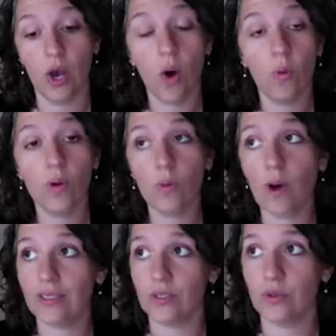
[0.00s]
We
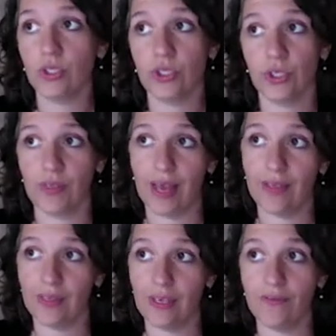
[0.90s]
want to ensure that
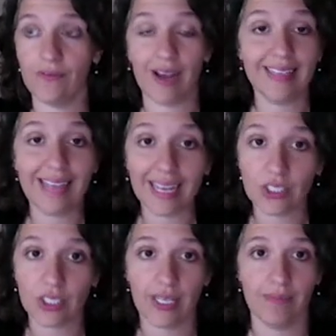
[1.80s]
the
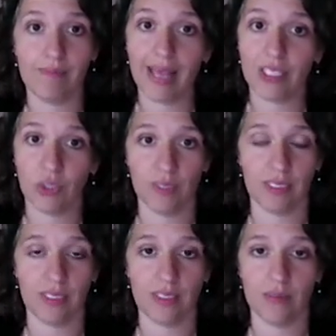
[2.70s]
financial and management
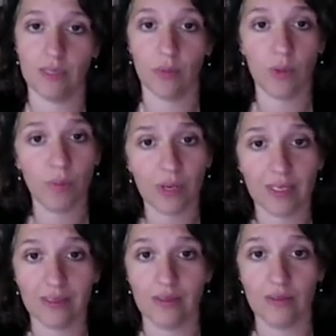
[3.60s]
systems that we put
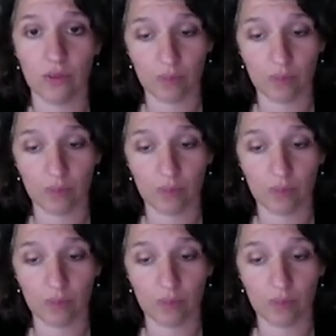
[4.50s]
in